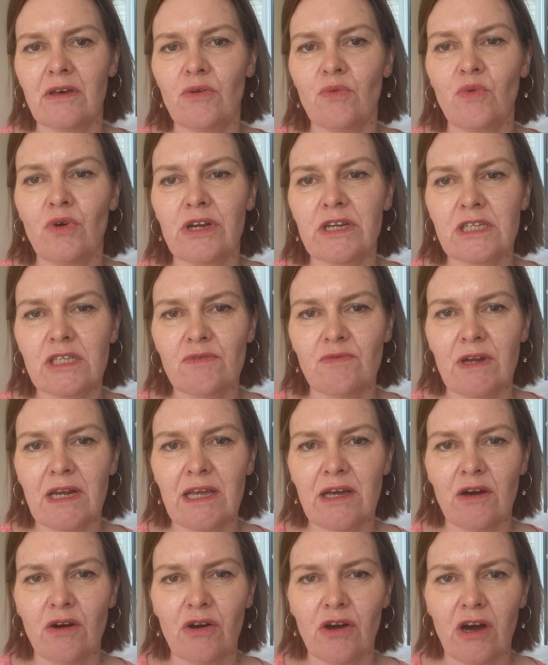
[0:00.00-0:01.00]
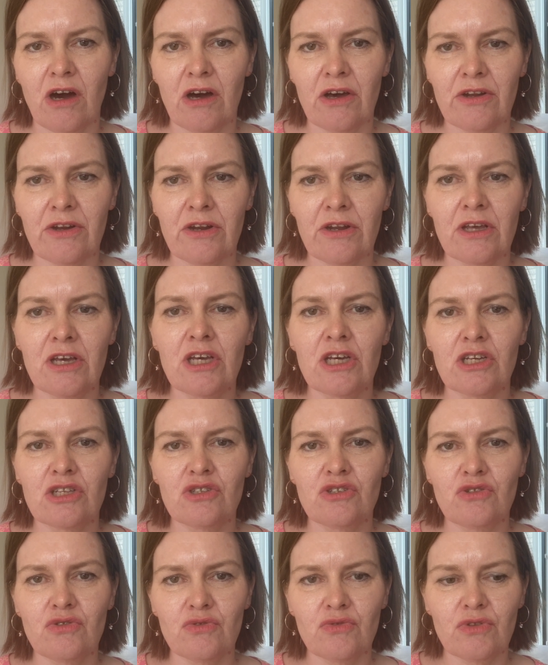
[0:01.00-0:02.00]
what is really going on,
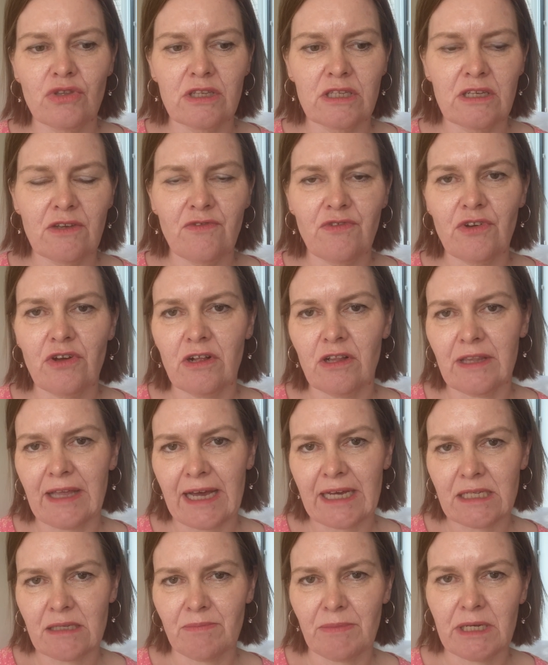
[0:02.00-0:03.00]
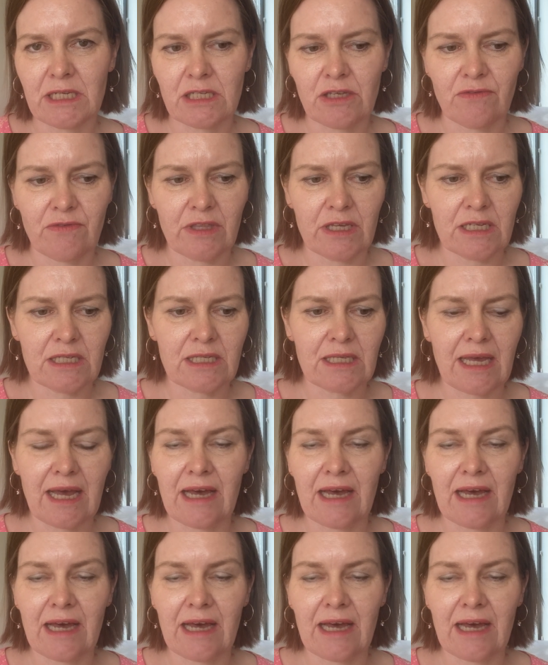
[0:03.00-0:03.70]
to the difficult aspects of this,